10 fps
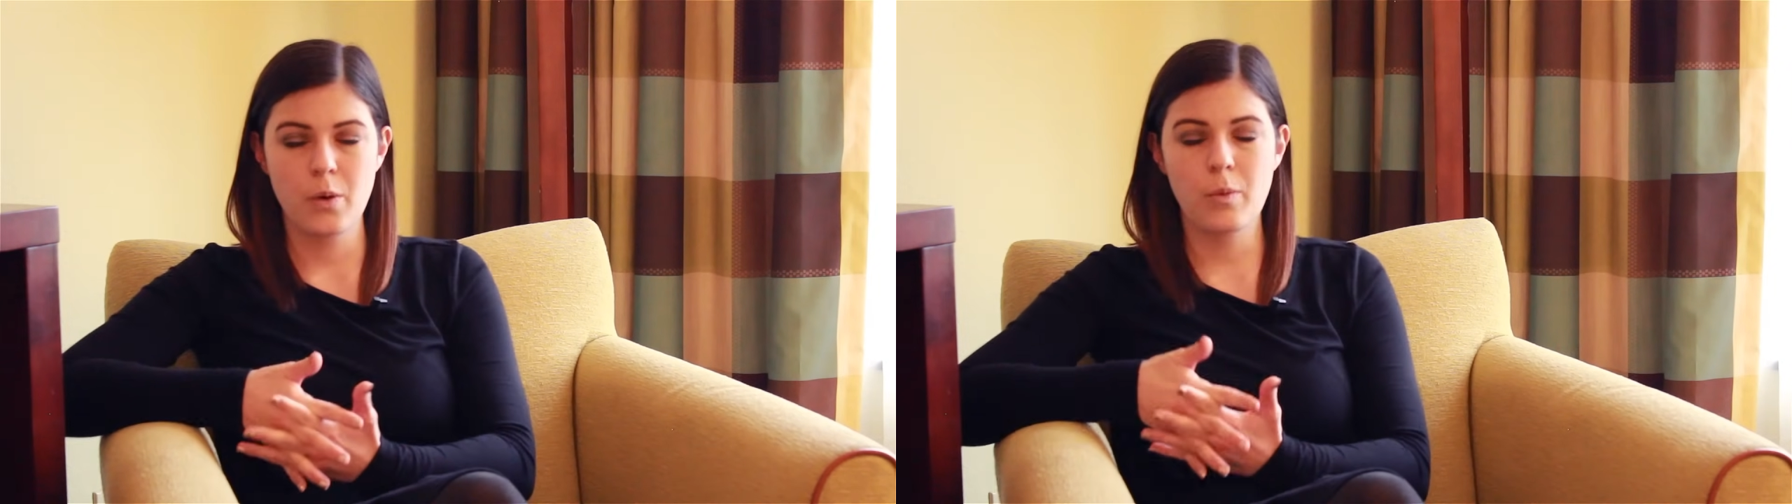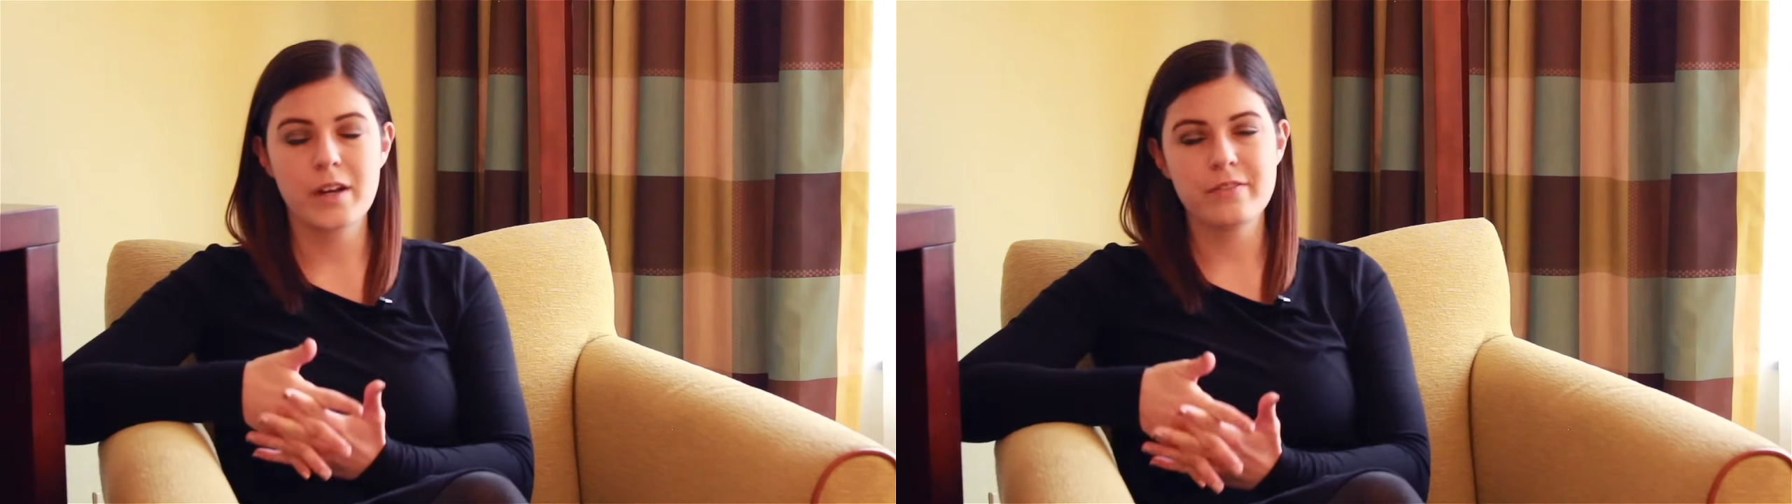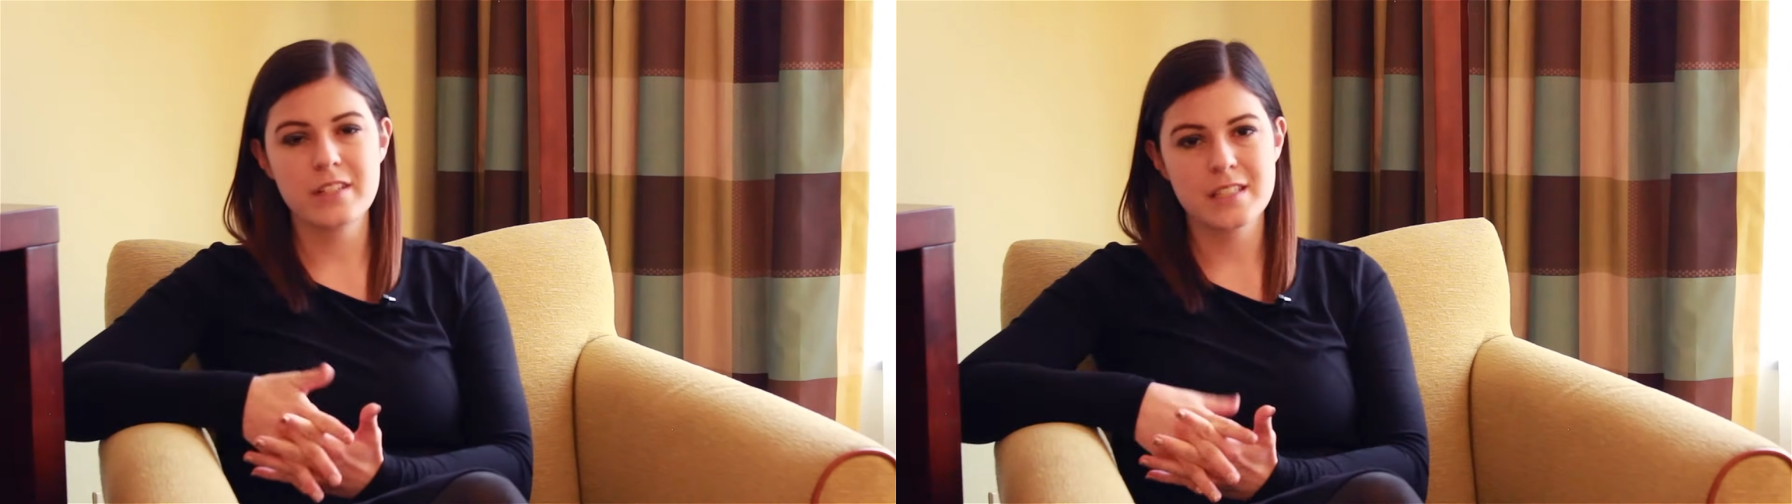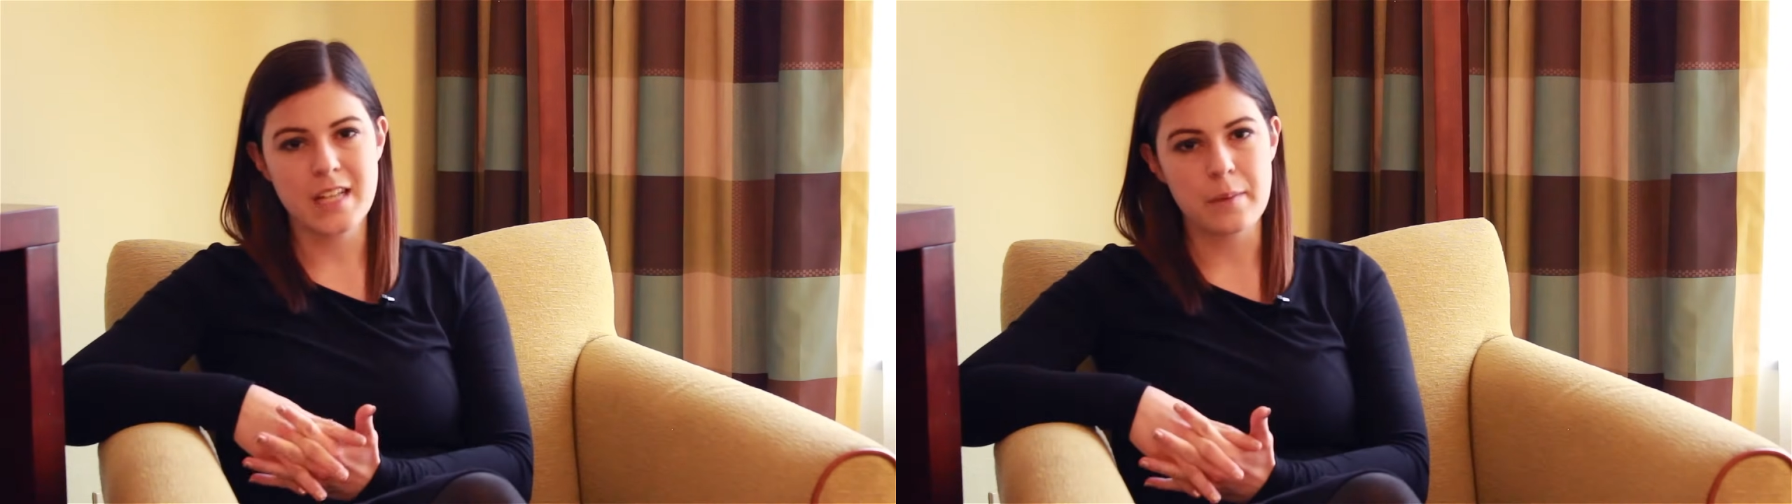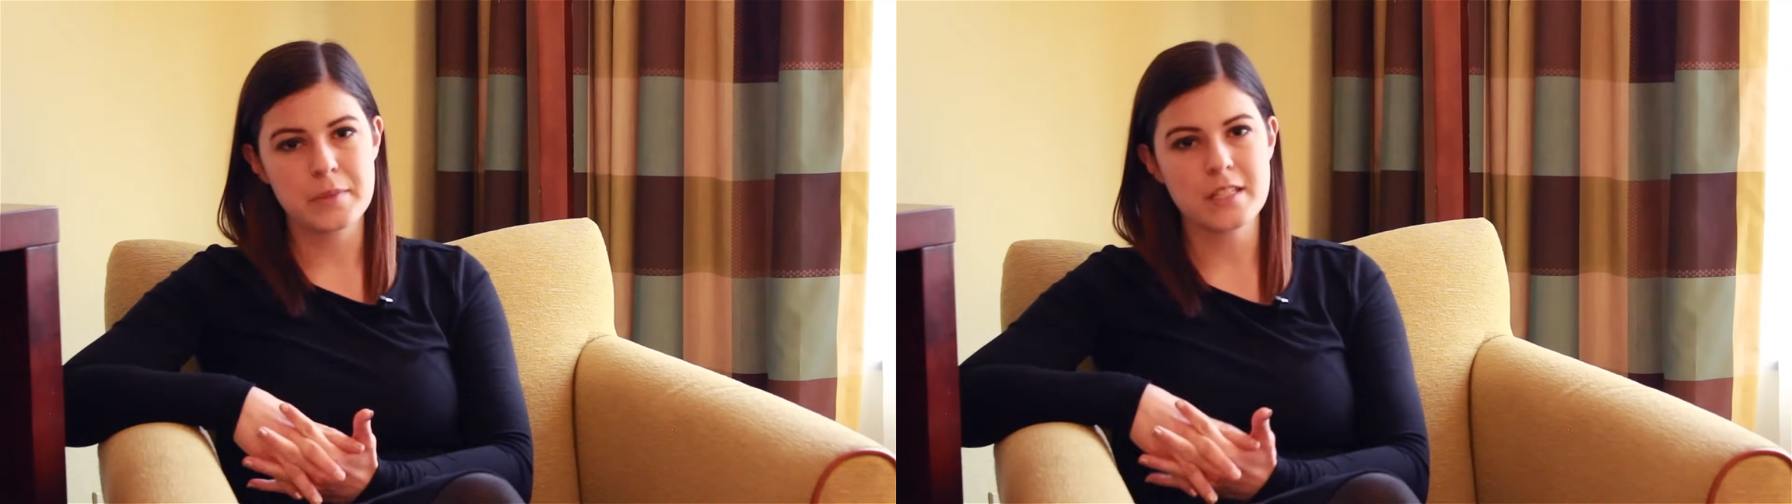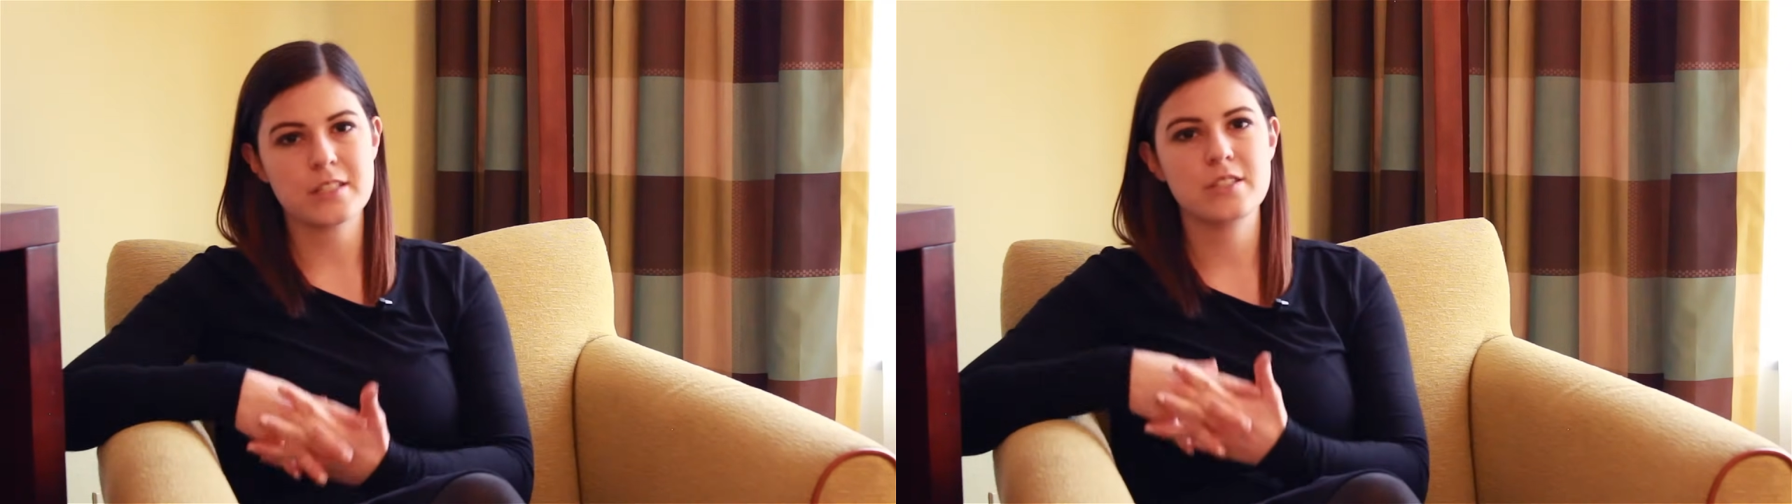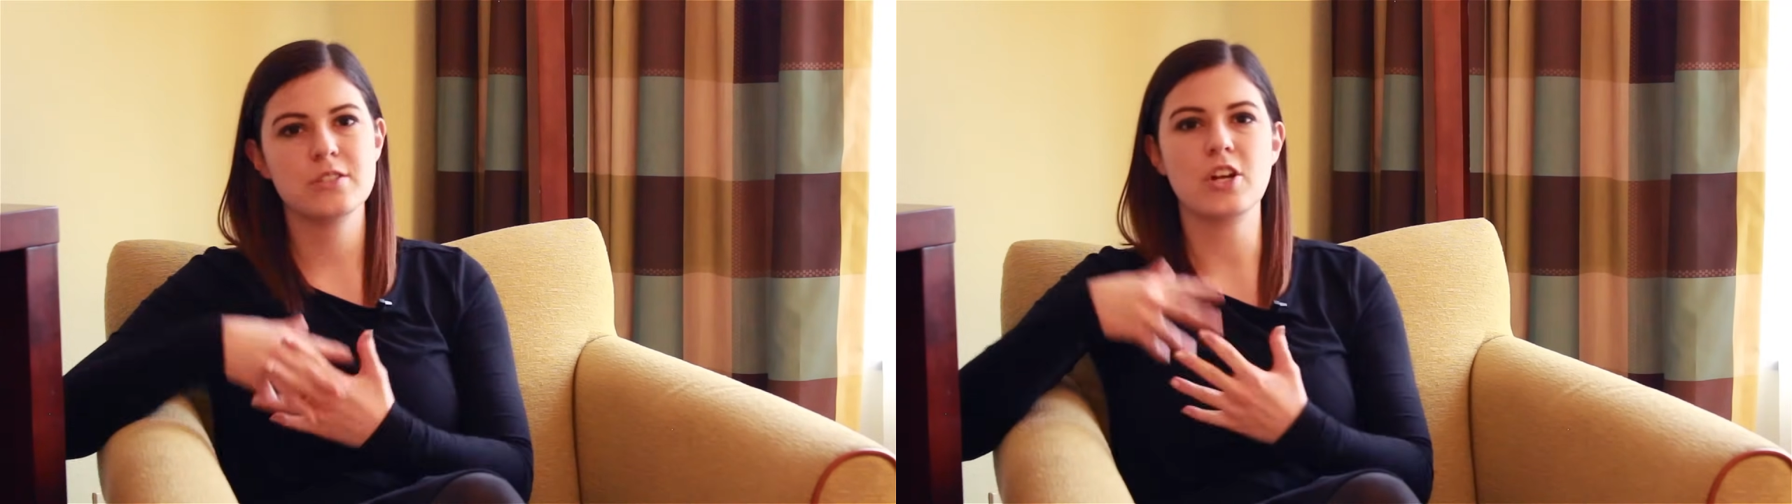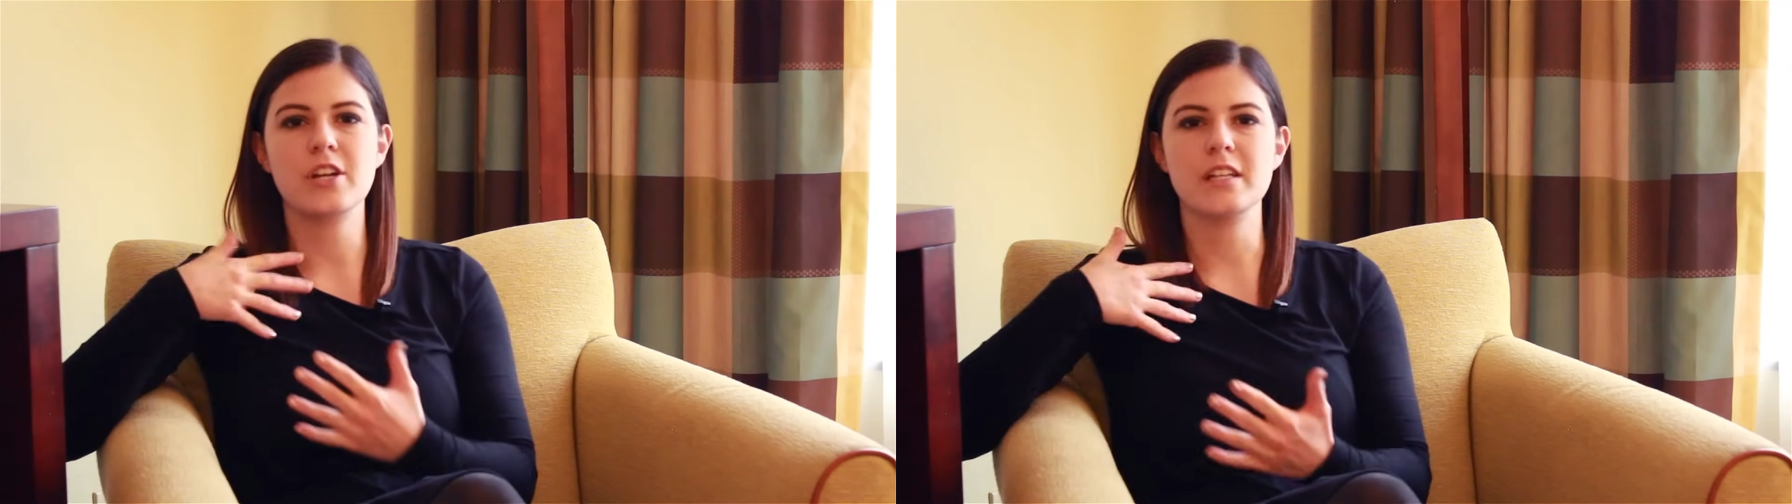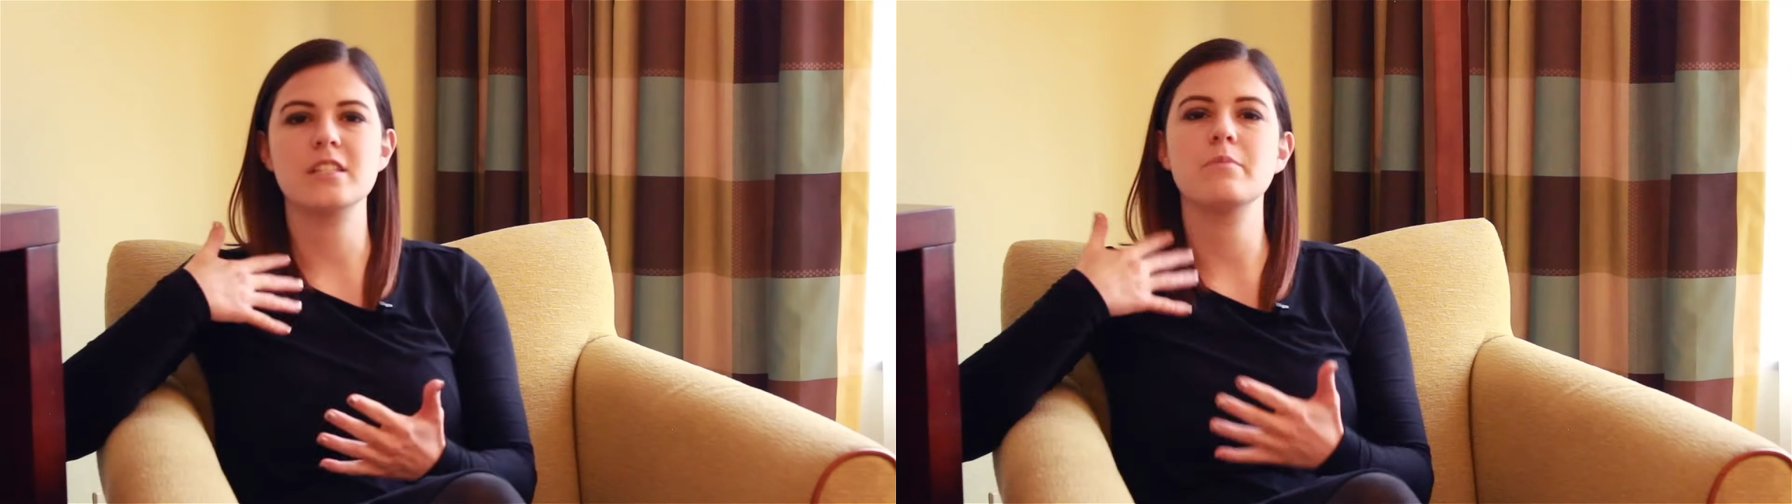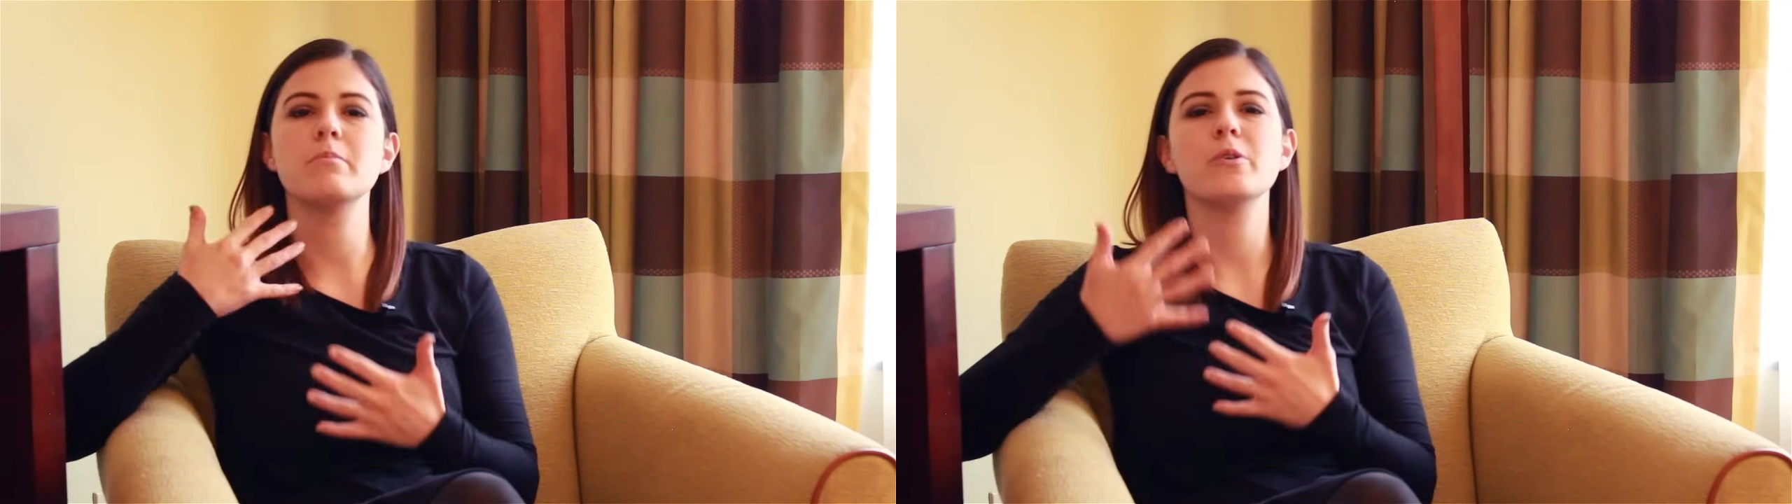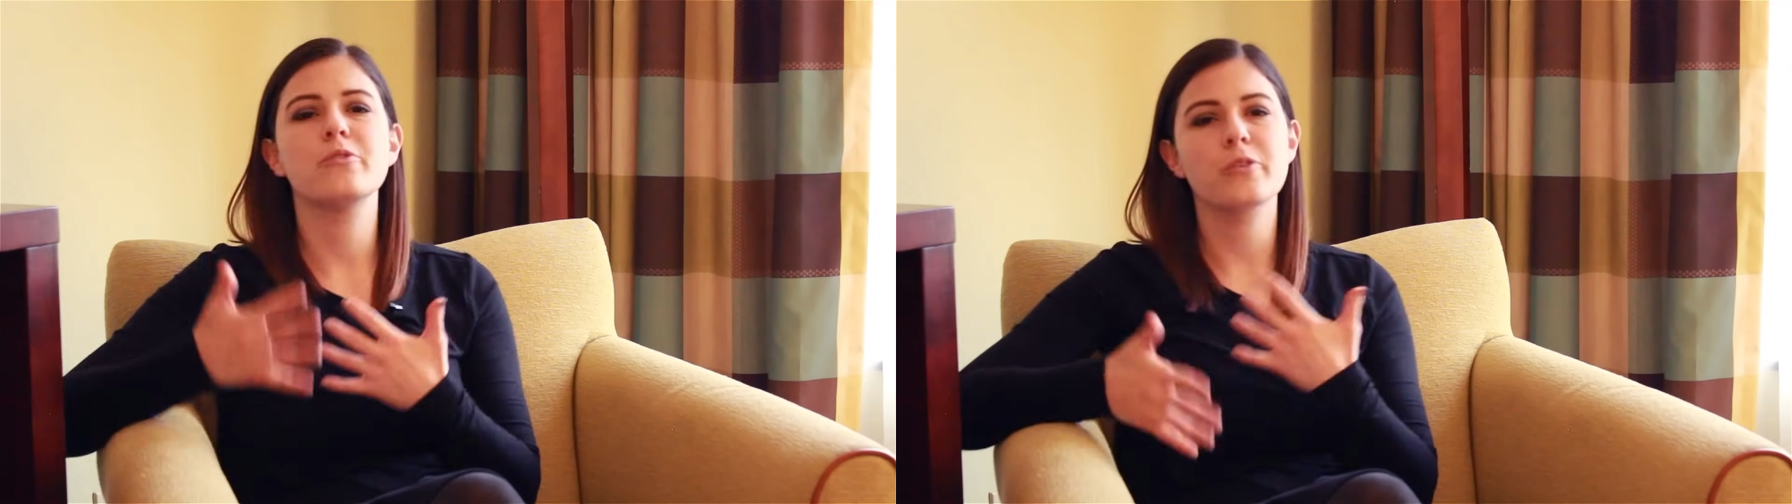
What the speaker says: One of these steps is starting to move